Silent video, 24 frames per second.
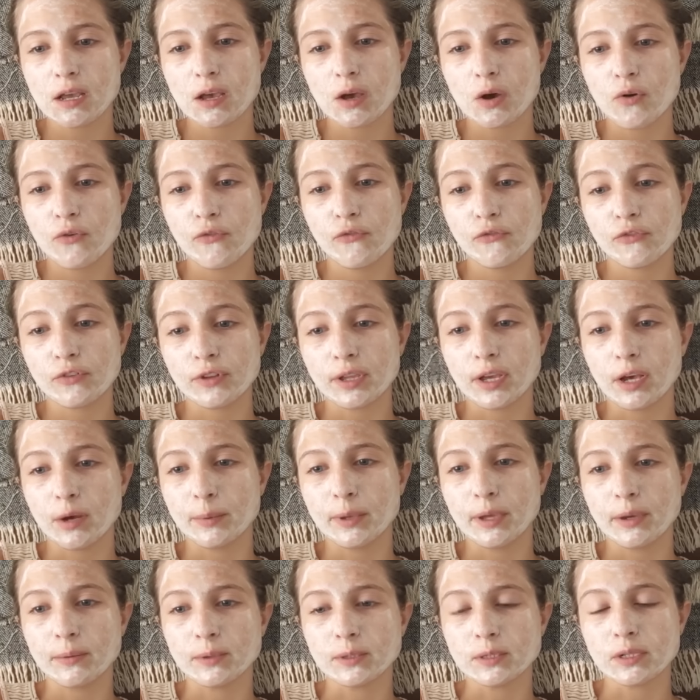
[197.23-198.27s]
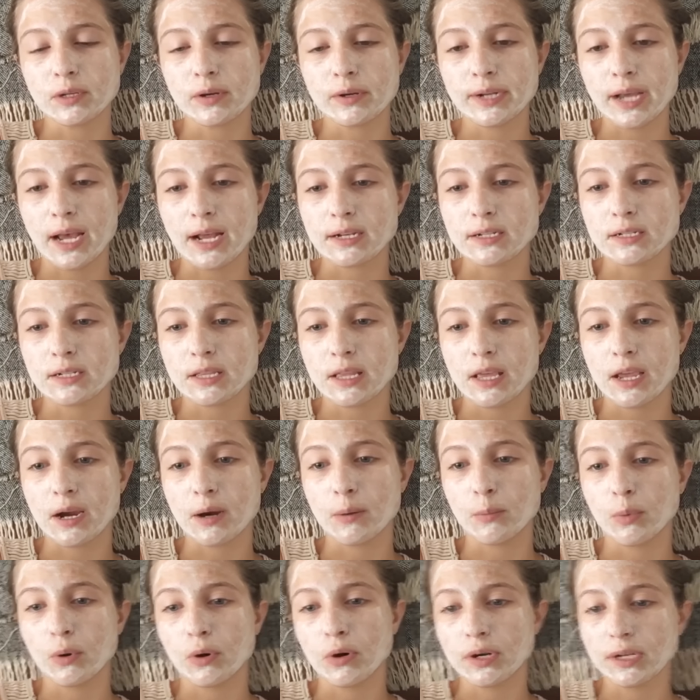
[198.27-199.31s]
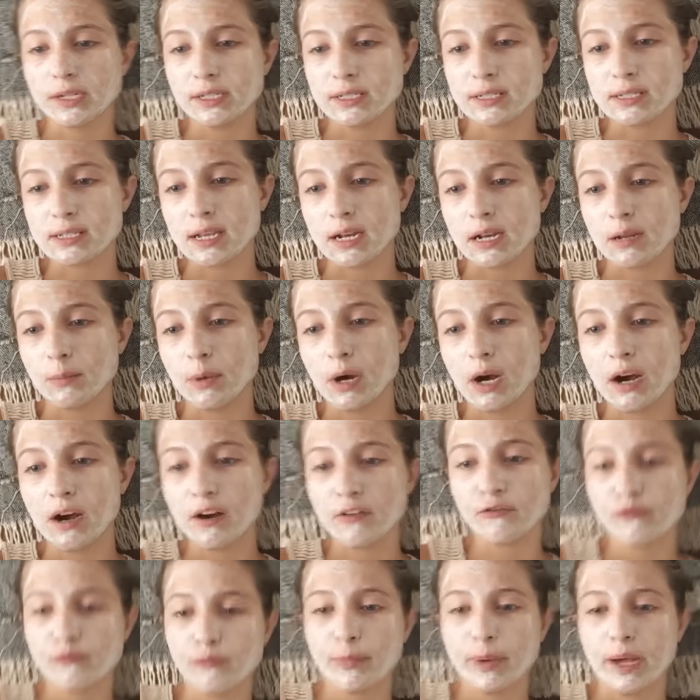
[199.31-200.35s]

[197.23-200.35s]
hopefully I'll be able to go down to the airport and send him off.